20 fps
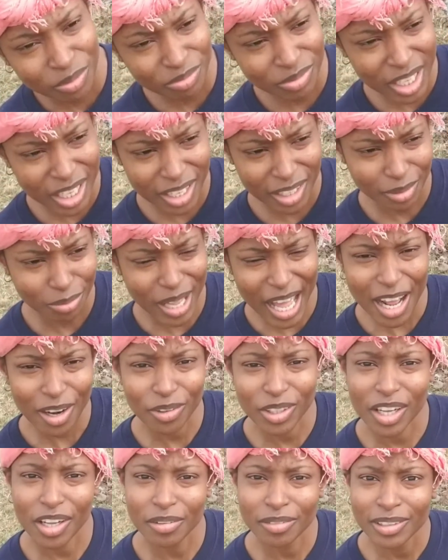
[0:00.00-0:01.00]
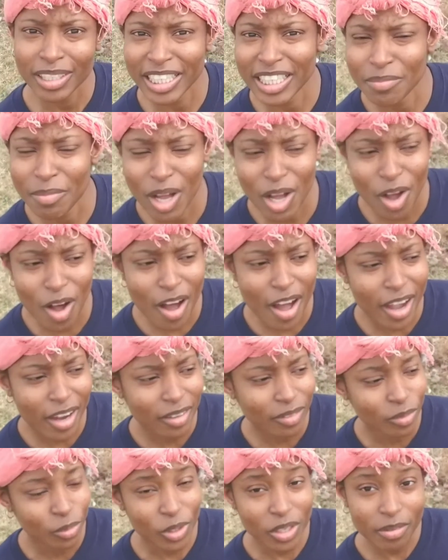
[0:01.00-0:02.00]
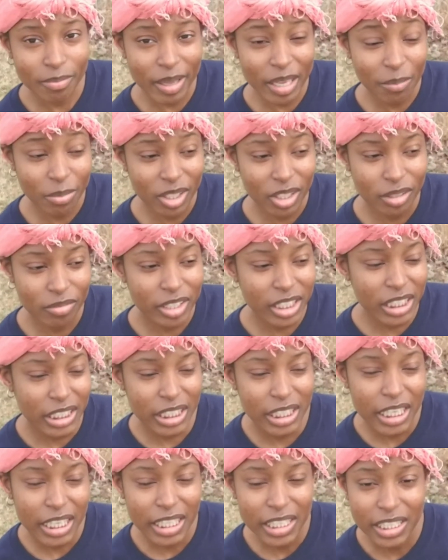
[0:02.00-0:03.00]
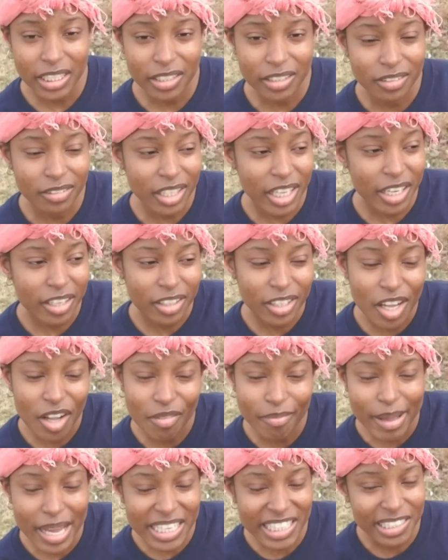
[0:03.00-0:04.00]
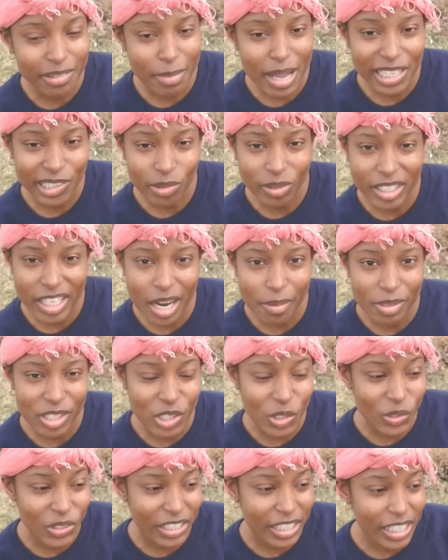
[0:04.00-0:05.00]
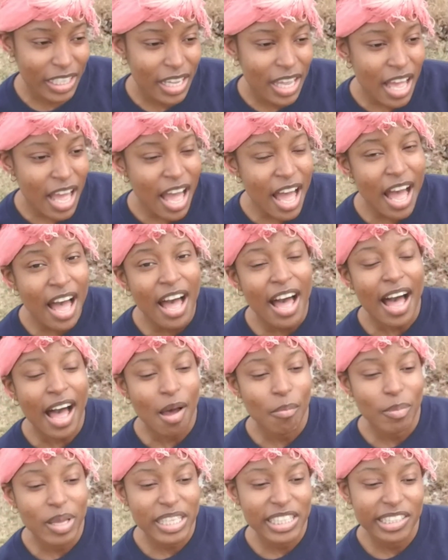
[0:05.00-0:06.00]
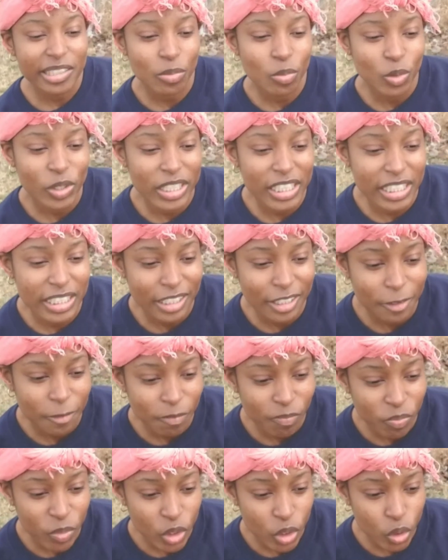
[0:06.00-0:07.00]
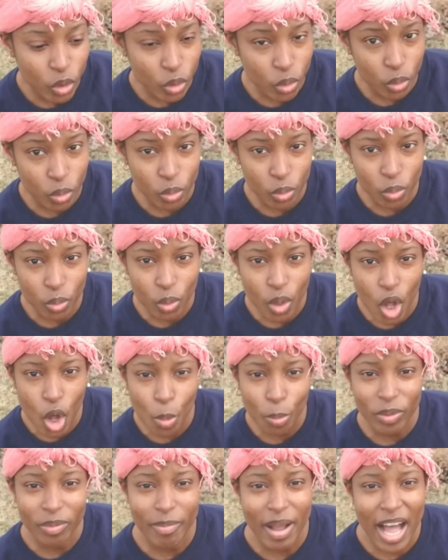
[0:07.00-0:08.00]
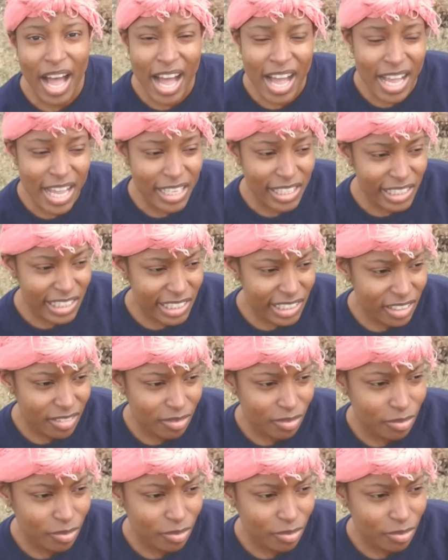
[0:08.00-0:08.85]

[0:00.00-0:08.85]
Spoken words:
I don't know, clean my car. Well, maybe you're really good at cleaning. There you go, maximize on the opportunity. I met someone who opened my eyes.